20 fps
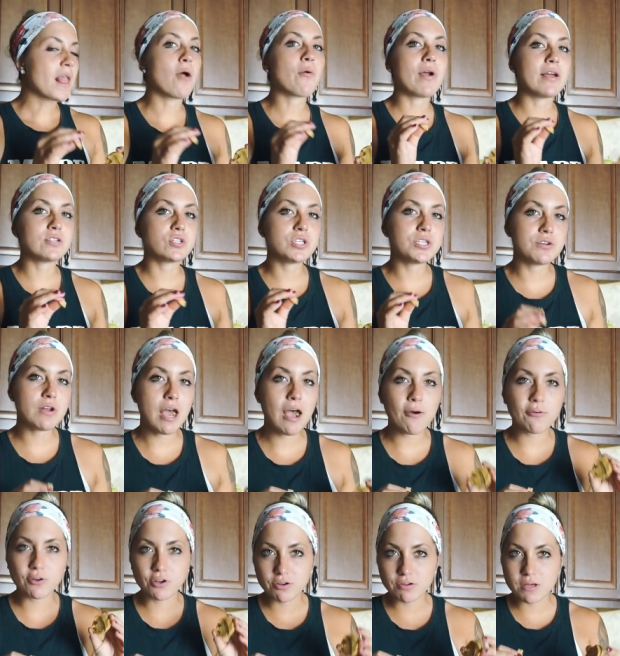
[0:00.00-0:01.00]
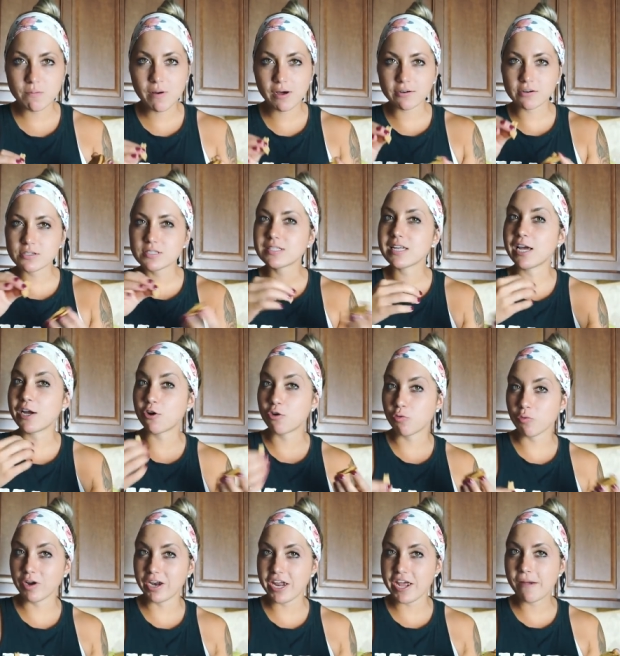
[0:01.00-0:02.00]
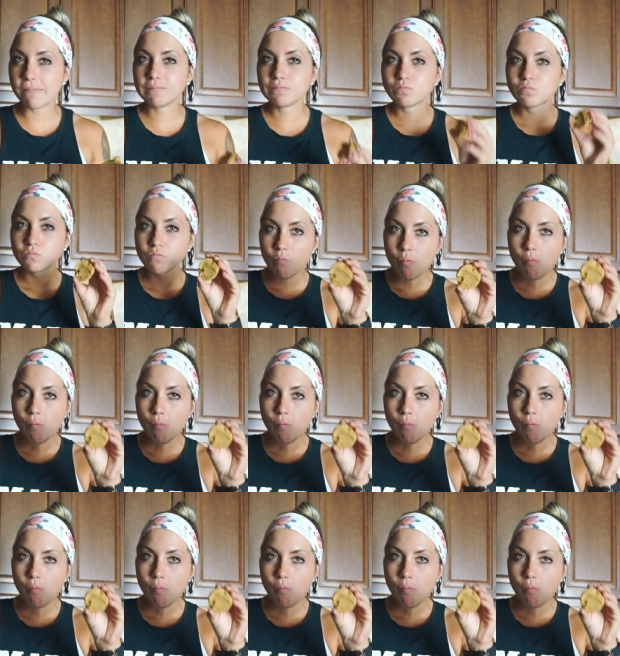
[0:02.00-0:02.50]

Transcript: Okay, so you know how cookie butter is like gritty?